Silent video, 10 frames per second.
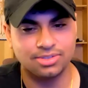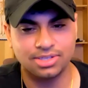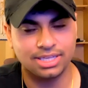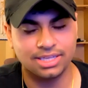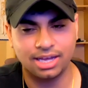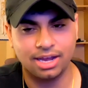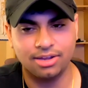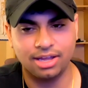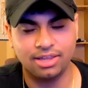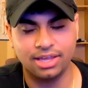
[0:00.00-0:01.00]
what
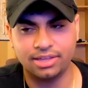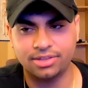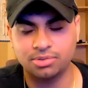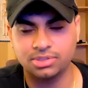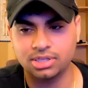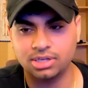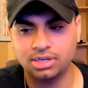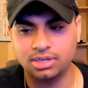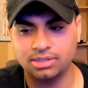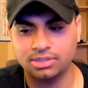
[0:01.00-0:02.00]
like there was
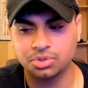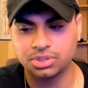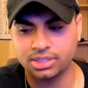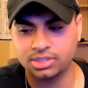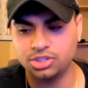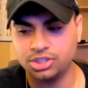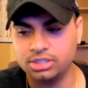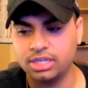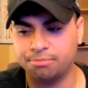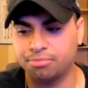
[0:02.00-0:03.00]
like
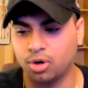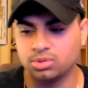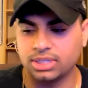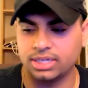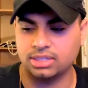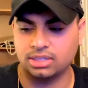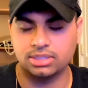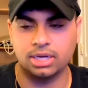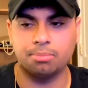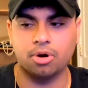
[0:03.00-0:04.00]
legit like protests
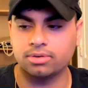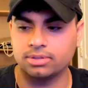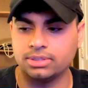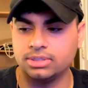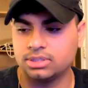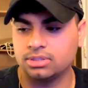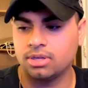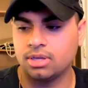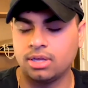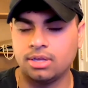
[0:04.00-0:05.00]
outside Barclays.
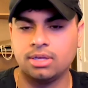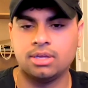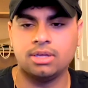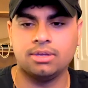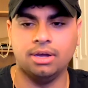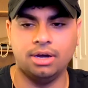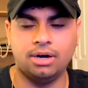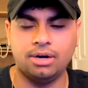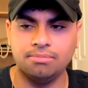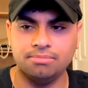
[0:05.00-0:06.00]

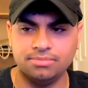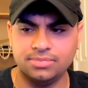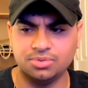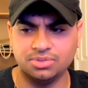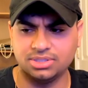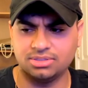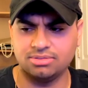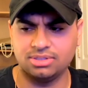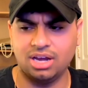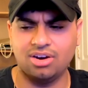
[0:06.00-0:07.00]
There was
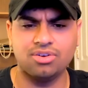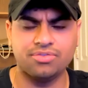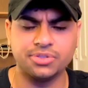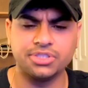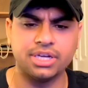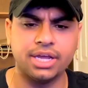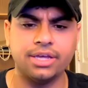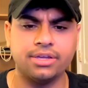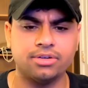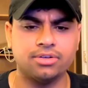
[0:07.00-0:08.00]
I don't know if it was
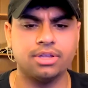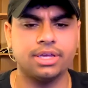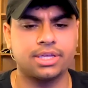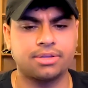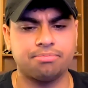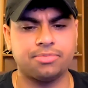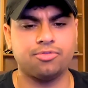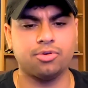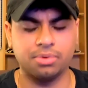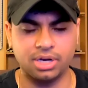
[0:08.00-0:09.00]
today or like
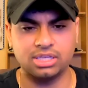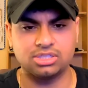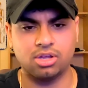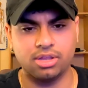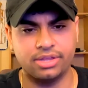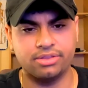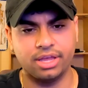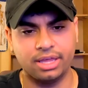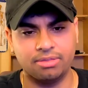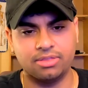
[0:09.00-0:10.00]
before, but I saw that
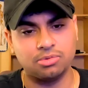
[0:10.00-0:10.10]
like there